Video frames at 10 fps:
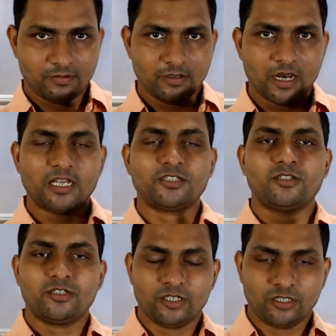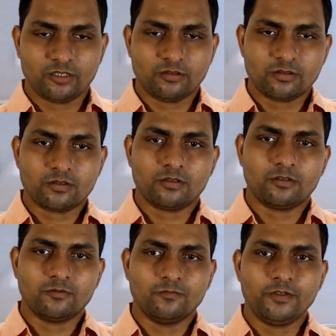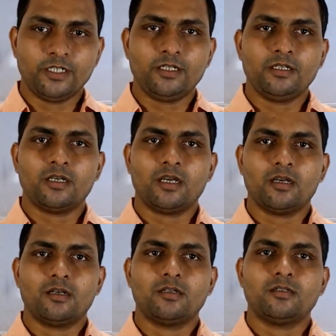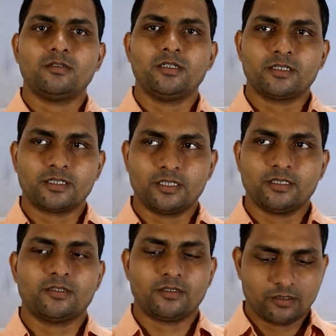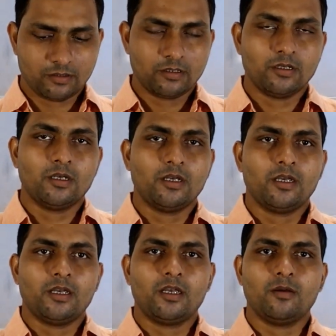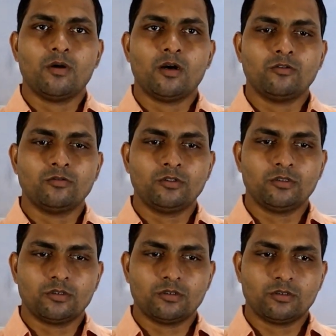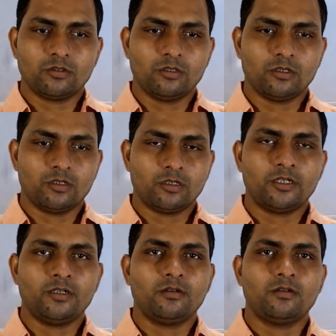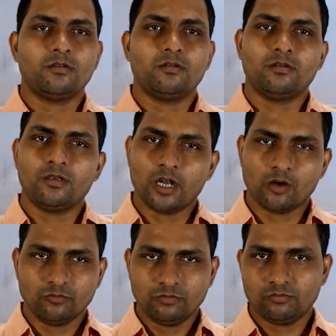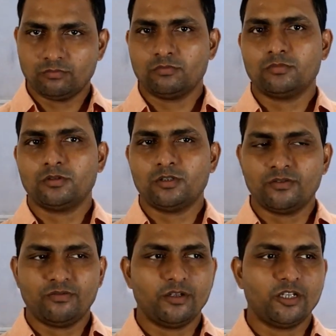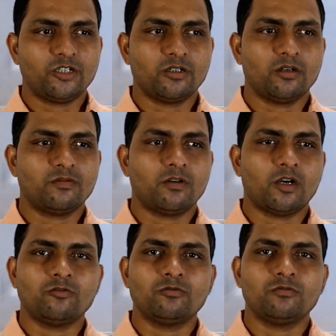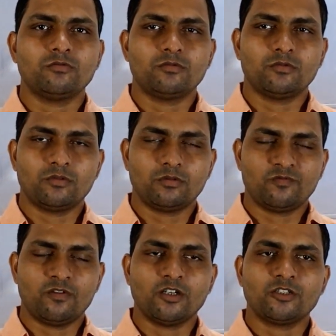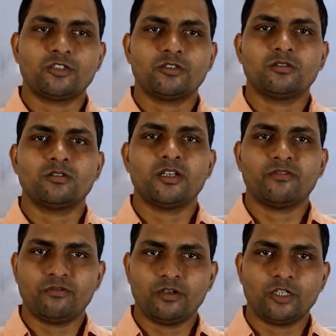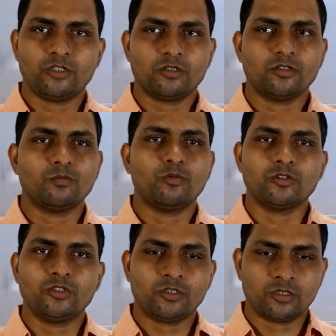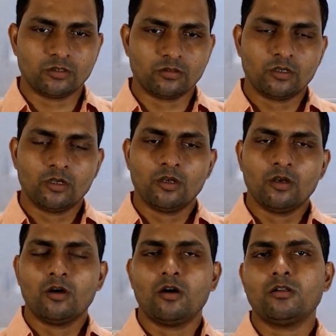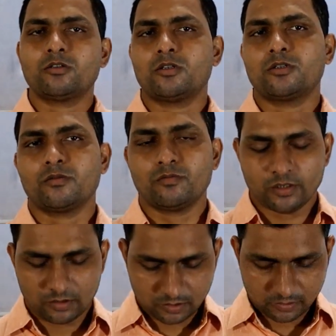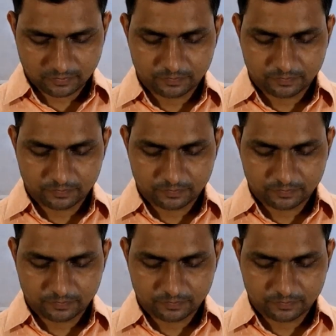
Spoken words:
last sessions we discussed about the noun, definition of noun, function, definition, position, all sorts of things.